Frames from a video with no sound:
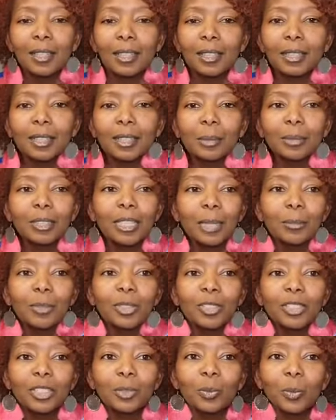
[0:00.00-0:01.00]
And sometimes
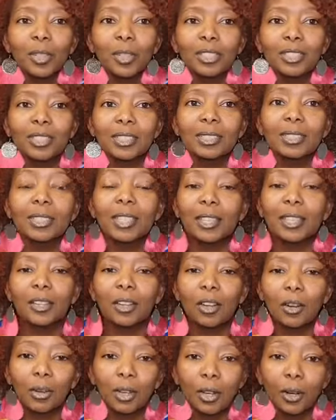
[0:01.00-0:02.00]
you just want to just let it
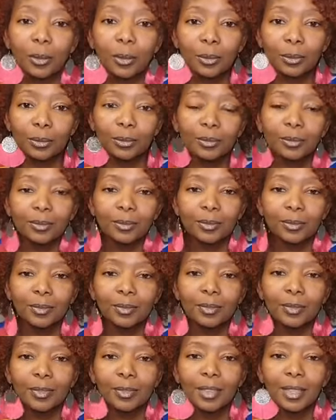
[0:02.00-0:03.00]
all go.
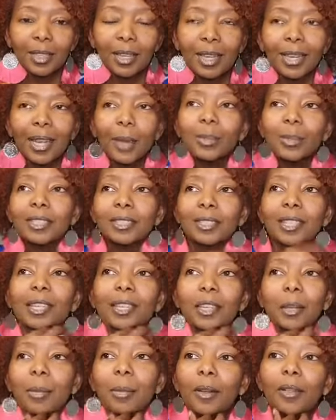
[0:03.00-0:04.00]
And I was
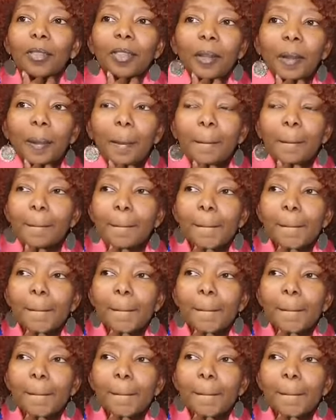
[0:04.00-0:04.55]
thinking about that